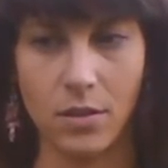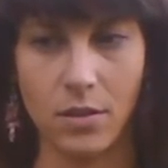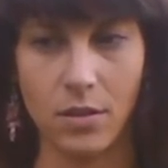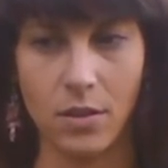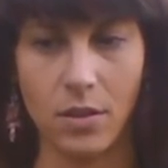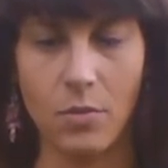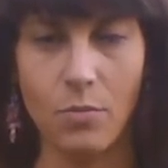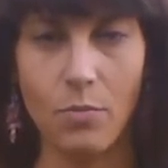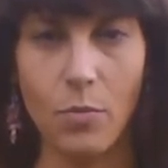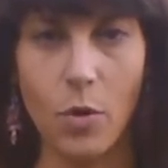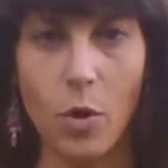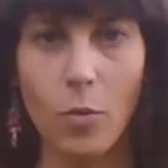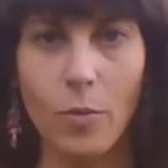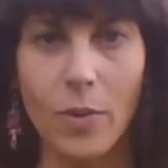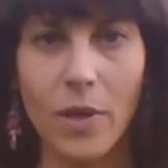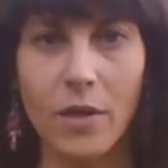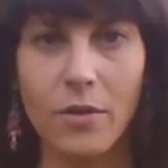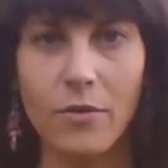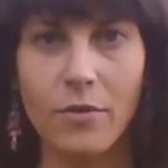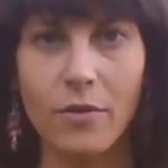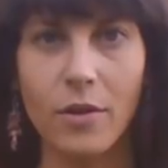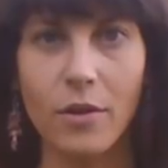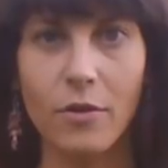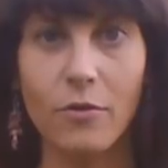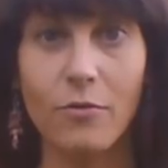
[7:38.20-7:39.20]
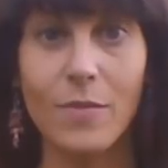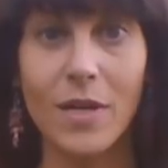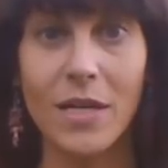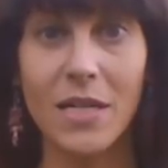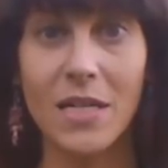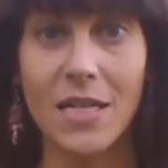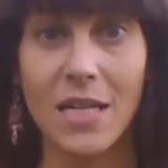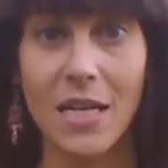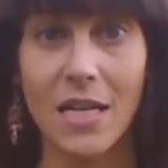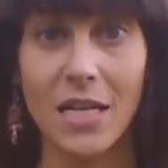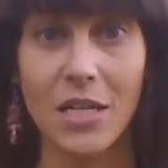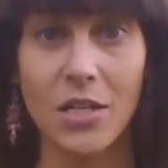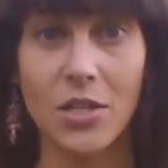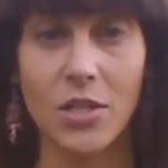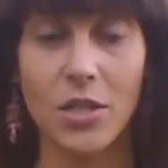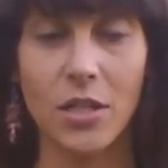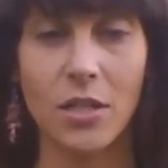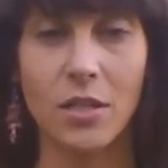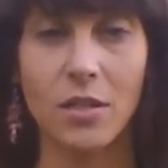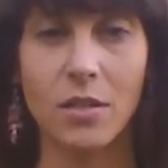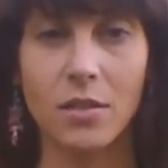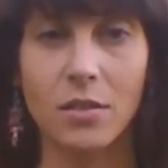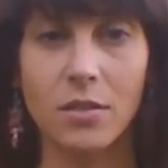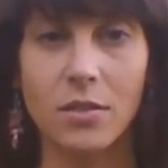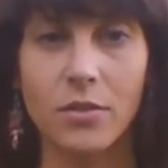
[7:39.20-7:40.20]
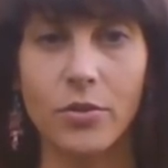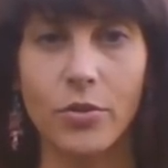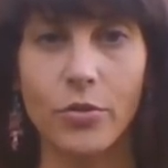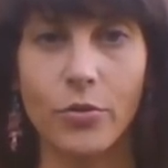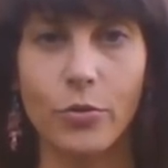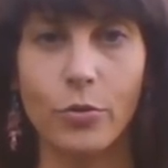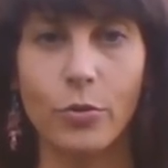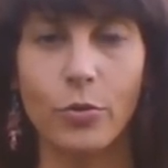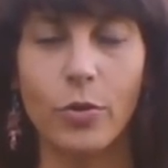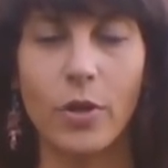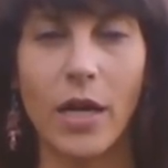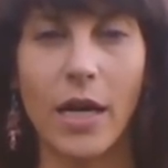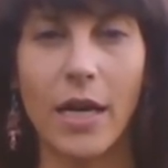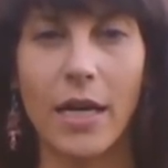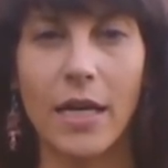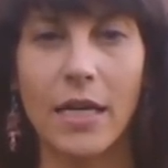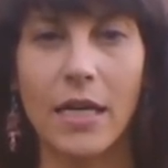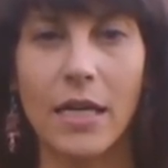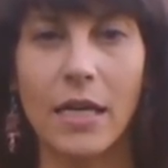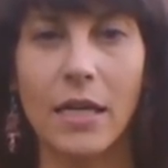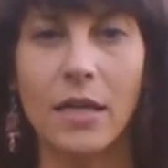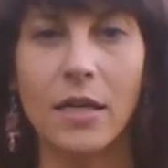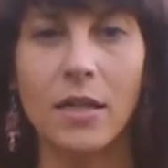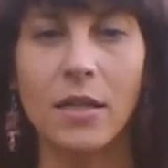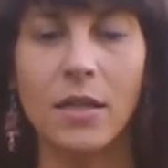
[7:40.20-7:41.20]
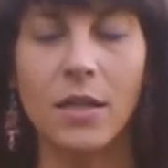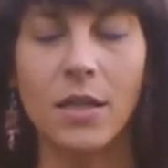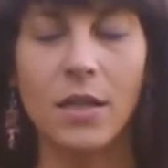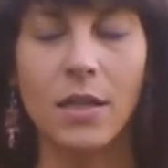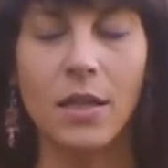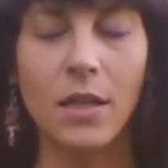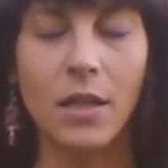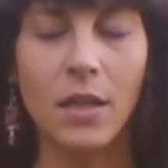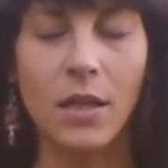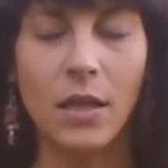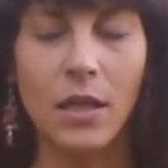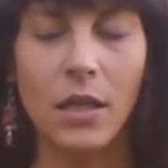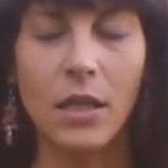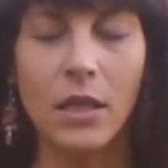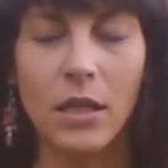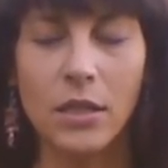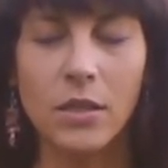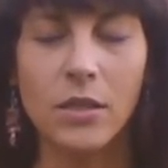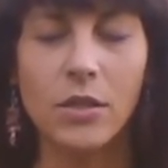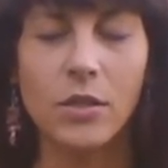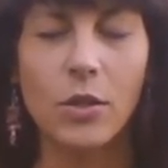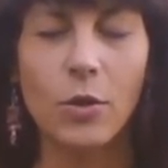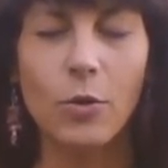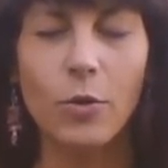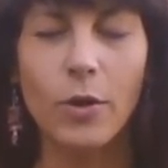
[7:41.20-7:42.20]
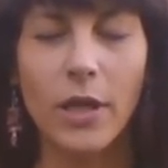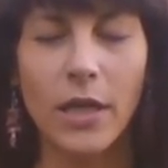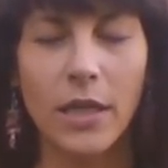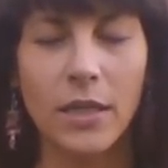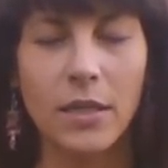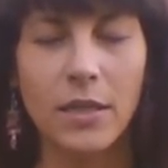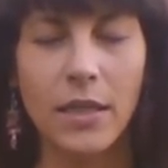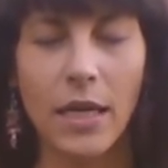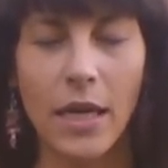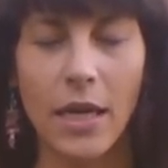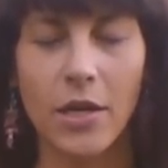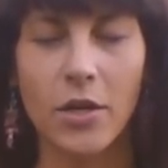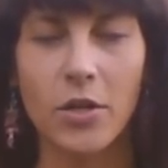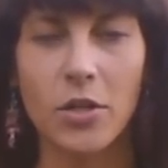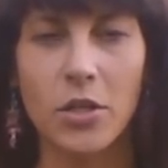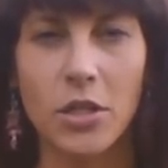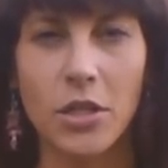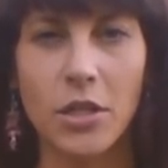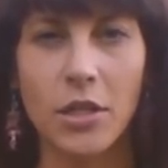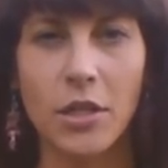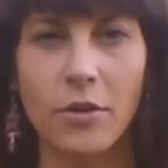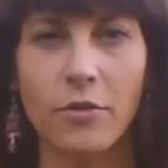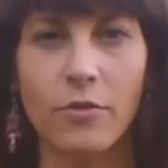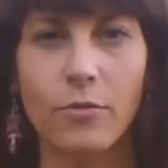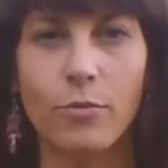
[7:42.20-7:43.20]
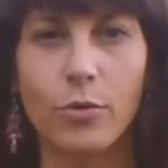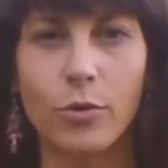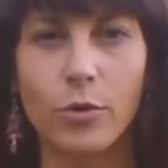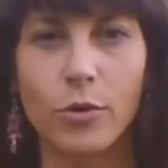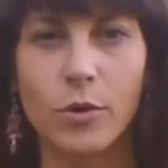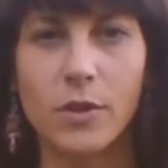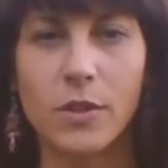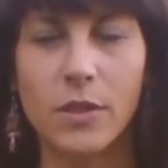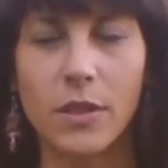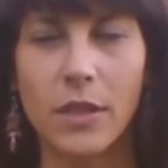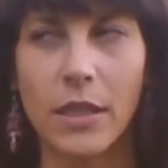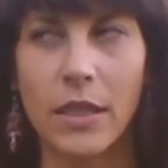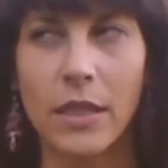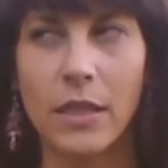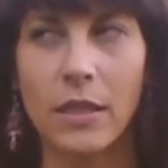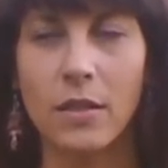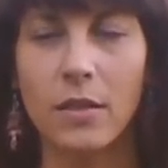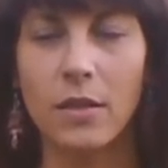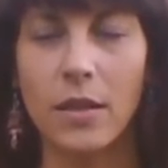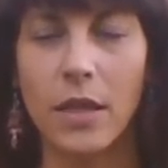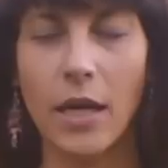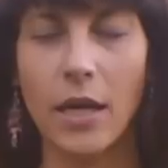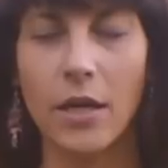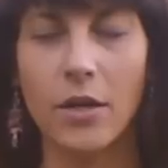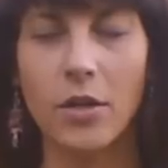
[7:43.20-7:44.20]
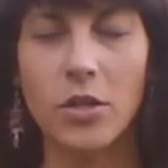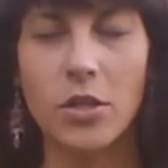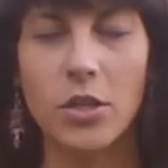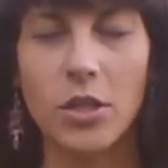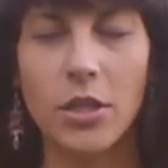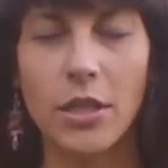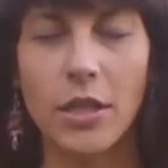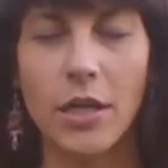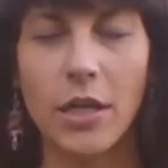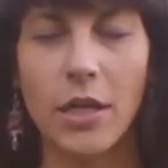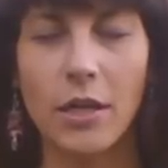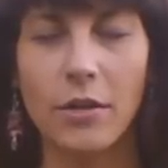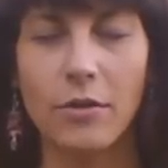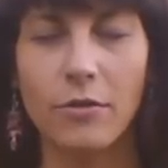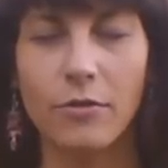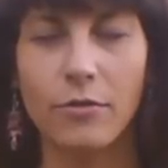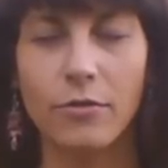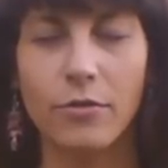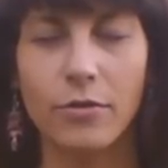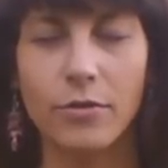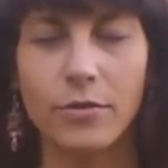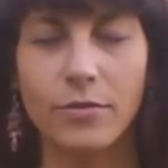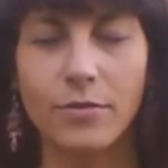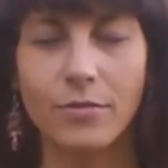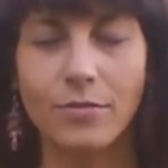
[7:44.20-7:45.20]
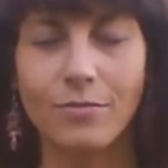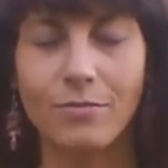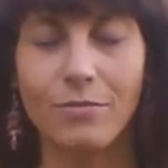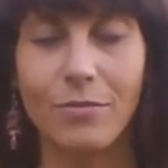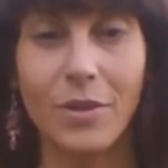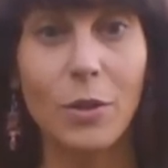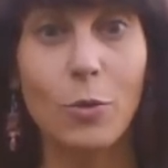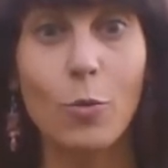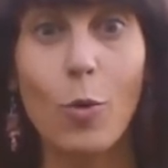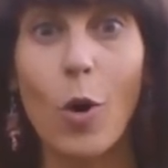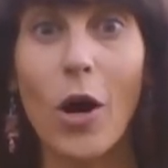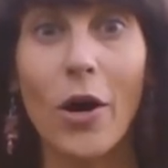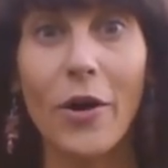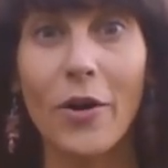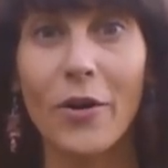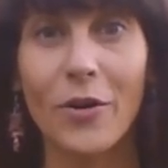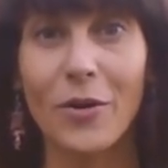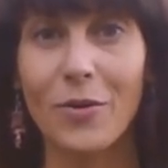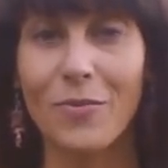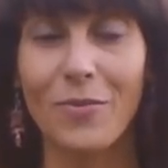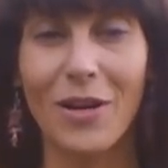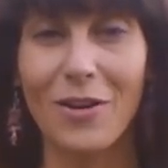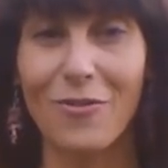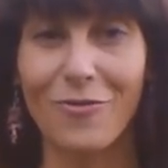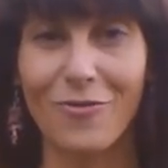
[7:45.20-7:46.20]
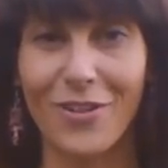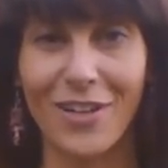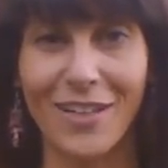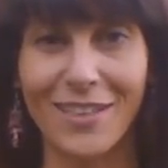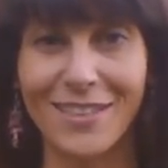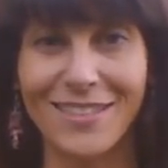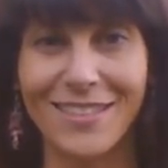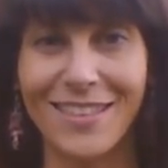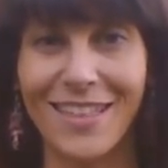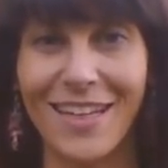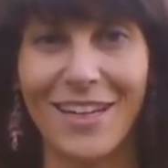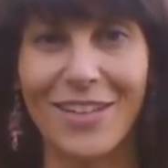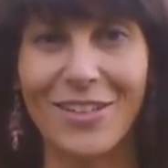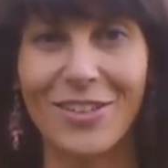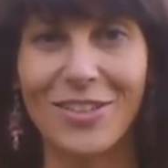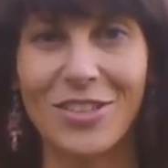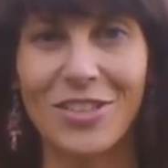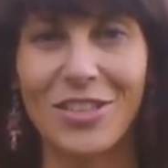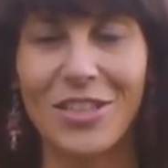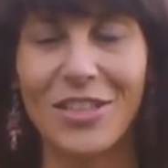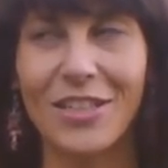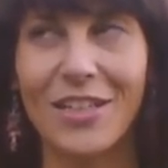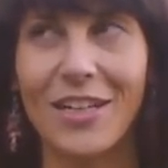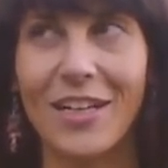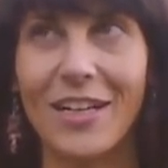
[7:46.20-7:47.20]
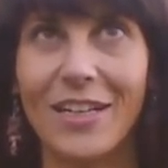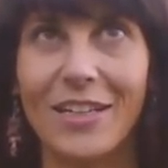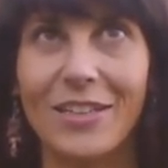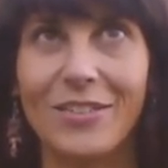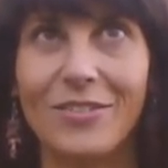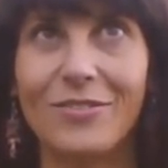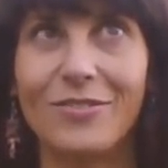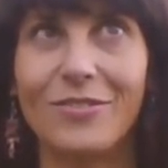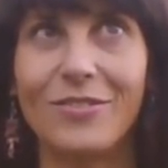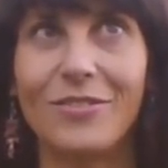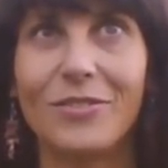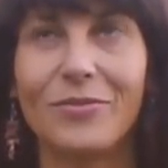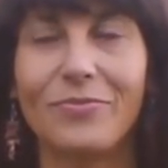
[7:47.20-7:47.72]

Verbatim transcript: a moment of meditation to kind of soak in the energy of Bruce Lee, the energy of be water, my friend, the energy of